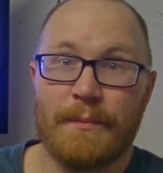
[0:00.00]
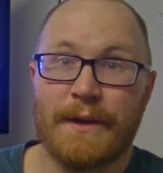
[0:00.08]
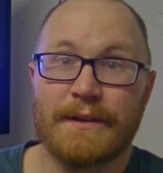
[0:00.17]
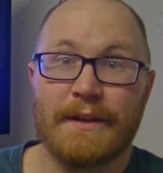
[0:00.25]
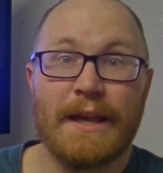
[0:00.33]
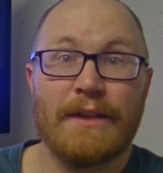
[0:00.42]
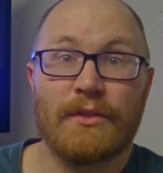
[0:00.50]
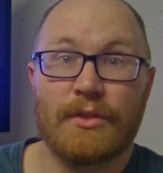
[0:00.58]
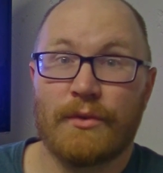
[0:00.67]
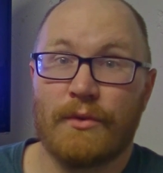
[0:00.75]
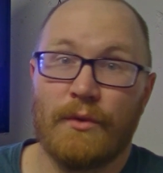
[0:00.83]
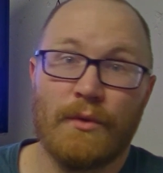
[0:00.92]
mundane,
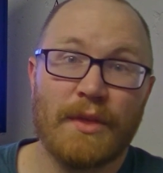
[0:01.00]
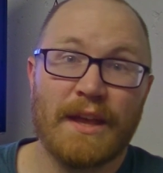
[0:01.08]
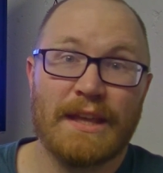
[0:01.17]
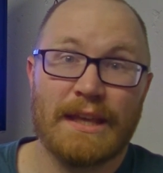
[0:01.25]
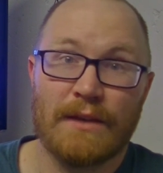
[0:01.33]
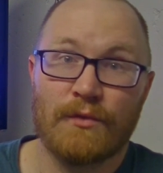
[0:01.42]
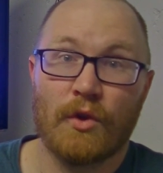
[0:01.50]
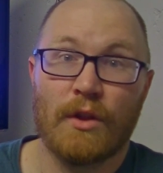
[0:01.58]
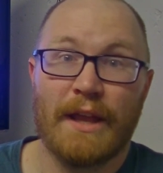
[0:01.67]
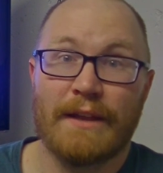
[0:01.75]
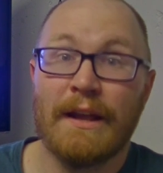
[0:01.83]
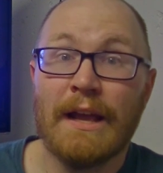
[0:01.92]
through the evil,
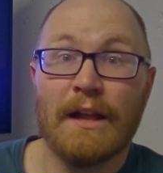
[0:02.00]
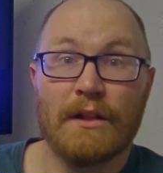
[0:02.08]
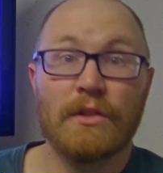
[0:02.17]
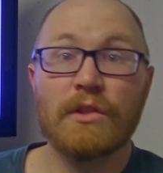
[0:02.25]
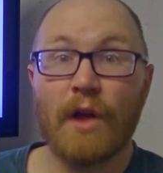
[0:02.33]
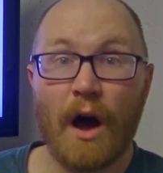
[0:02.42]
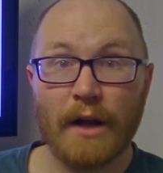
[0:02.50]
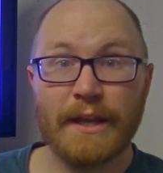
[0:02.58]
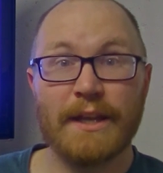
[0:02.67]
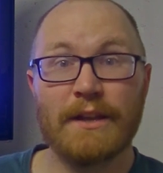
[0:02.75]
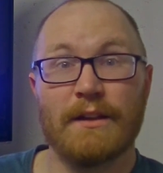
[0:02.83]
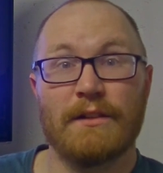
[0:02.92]
and
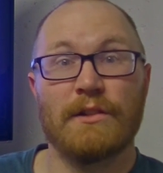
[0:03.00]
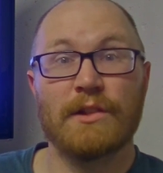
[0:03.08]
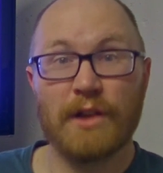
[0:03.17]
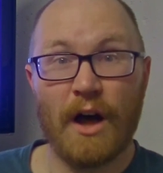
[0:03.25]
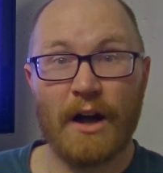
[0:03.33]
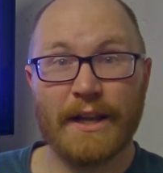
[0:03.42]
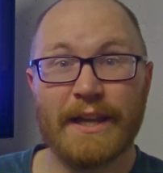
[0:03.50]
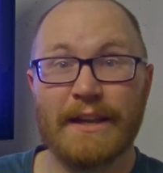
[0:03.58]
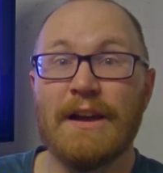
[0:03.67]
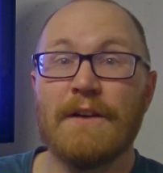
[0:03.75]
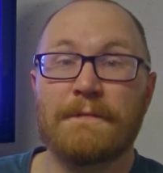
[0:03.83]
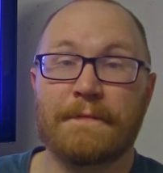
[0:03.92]

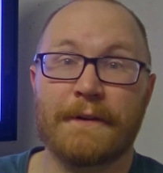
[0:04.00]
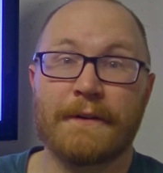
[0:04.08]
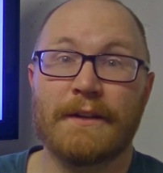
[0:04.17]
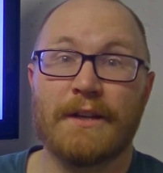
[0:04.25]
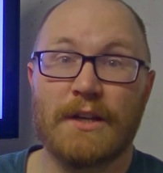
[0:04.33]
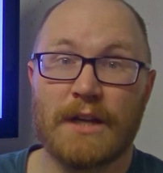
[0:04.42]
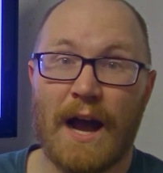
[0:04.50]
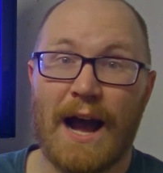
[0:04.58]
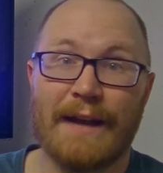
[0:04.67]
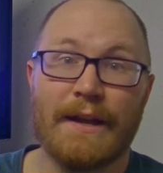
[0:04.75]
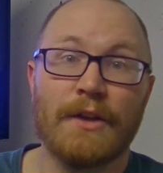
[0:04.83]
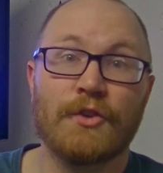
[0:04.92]
longing for
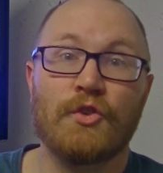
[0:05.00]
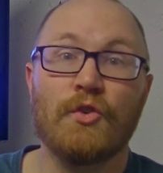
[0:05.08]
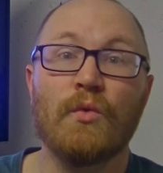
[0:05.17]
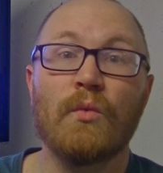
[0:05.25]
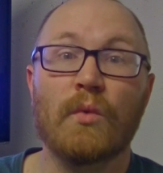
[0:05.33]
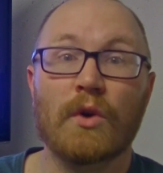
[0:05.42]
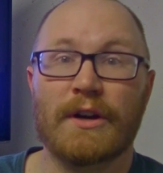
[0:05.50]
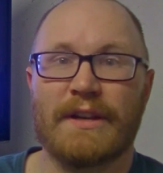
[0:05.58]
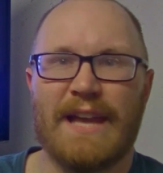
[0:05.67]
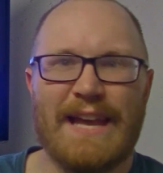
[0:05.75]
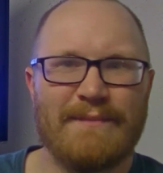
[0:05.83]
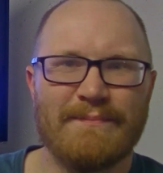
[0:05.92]
God to work
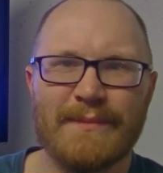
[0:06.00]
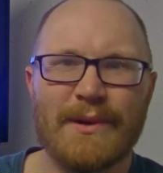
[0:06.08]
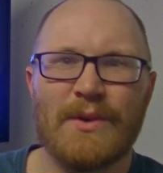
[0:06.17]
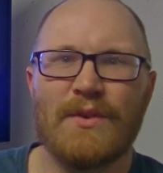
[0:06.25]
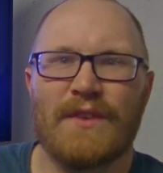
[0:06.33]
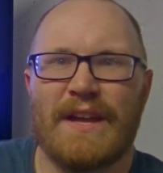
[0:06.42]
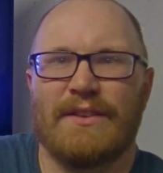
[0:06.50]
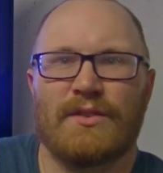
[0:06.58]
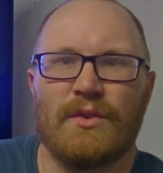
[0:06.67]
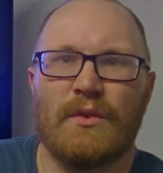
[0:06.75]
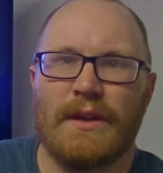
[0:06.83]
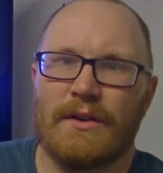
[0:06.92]
and move and
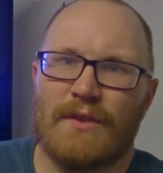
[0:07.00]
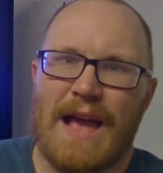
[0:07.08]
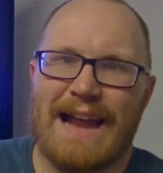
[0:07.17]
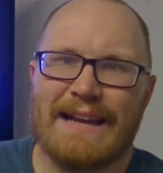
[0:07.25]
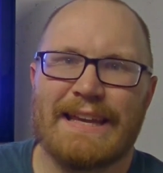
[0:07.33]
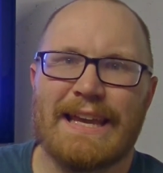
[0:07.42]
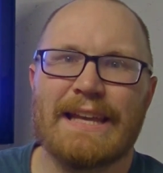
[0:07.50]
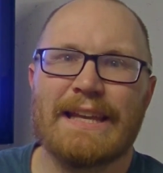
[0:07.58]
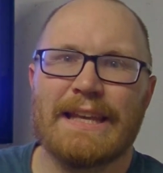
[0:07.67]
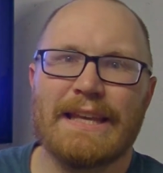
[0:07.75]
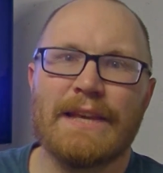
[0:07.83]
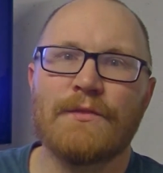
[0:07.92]
to eradicate
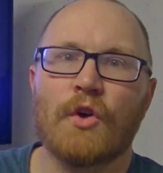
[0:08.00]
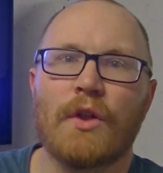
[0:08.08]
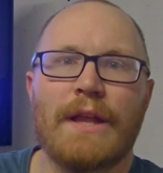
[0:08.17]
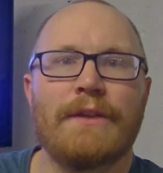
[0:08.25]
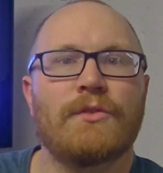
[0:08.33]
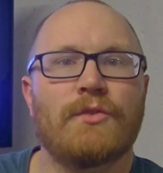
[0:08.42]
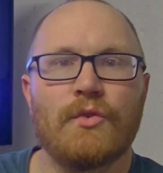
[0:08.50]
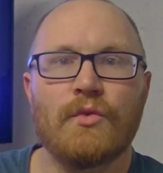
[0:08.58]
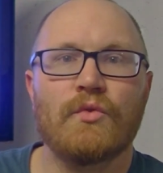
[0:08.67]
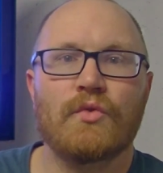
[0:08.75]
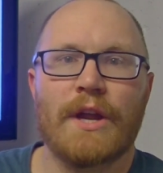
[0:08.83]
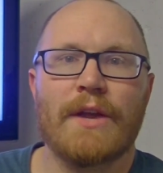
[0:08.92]
evil and do
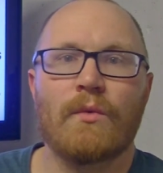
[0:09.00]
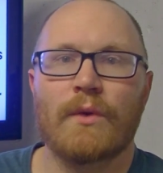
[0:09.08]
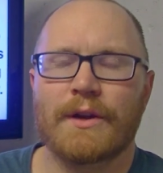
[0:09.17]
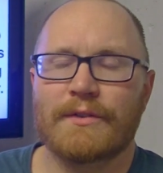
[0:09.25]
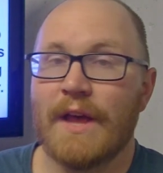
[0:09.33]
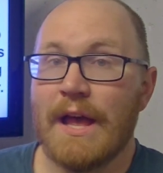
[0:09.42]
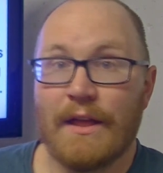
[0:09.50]
great works.